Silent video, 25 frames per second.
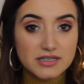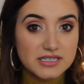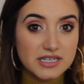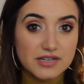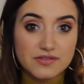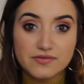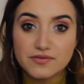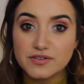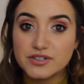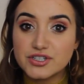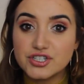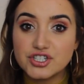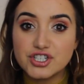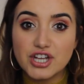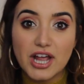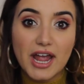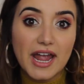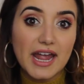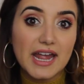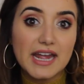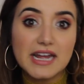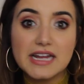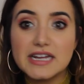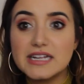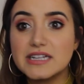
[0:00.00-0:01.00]
different
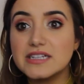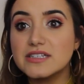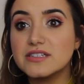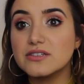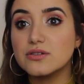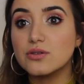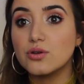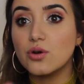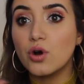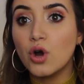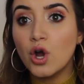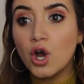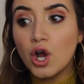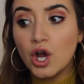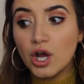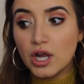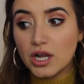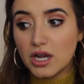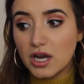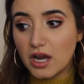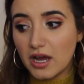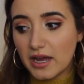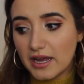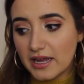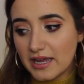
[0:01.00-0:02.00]
shades, or
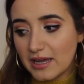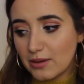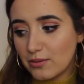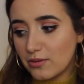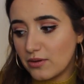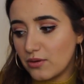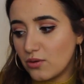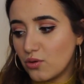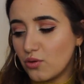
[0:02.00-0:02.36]
like,